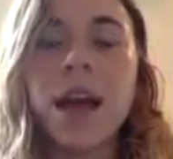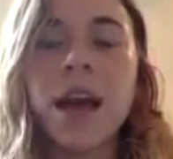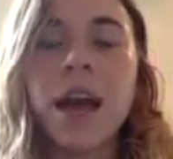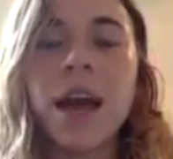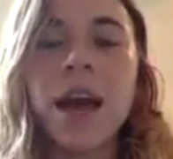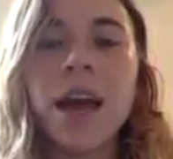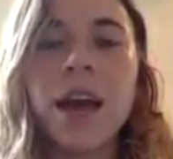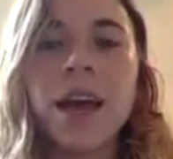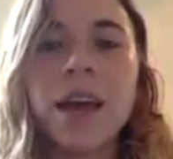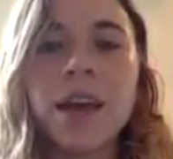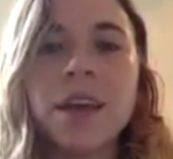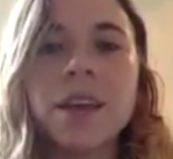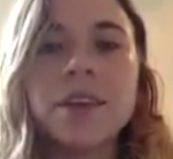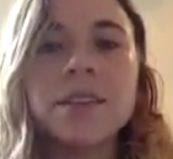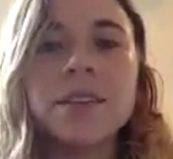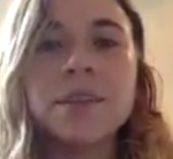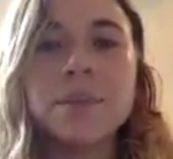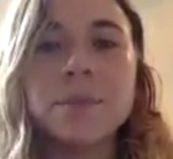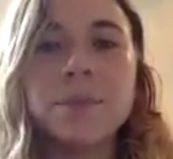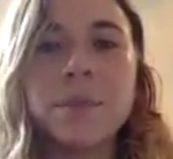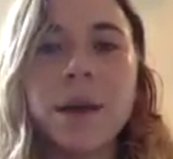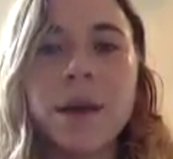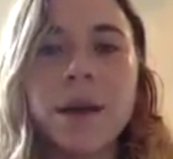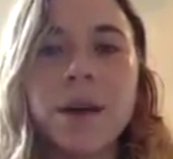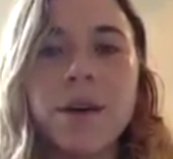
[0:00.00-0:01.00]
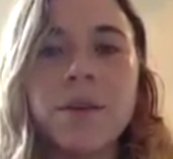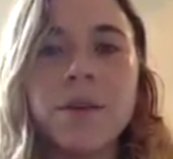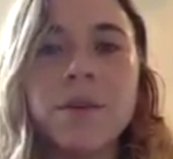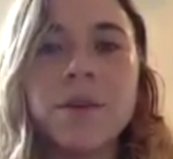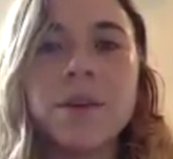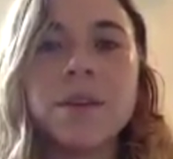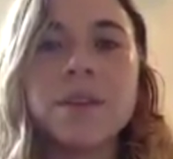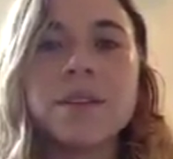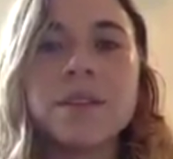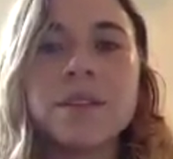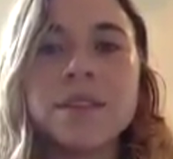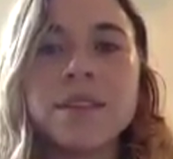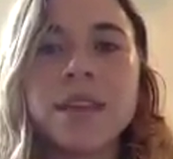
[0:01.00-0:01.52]
eggs,
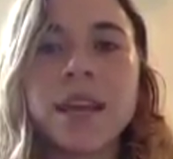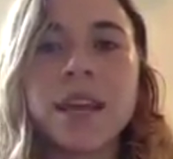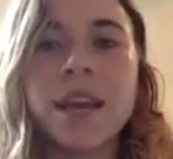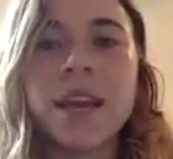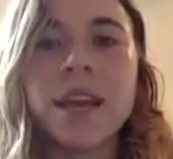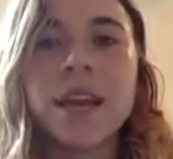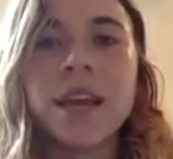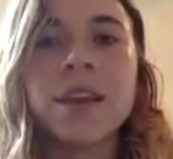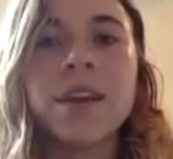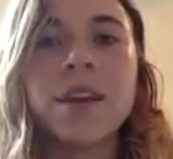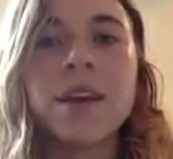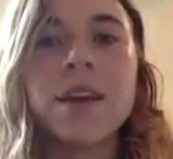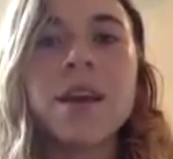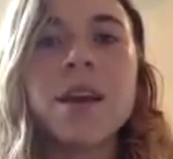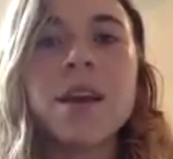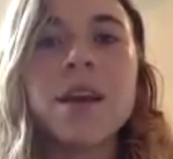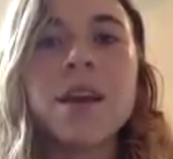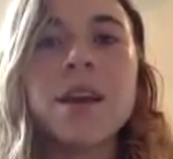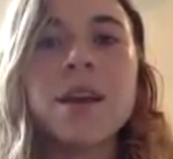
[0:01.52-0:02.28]
milk, steak,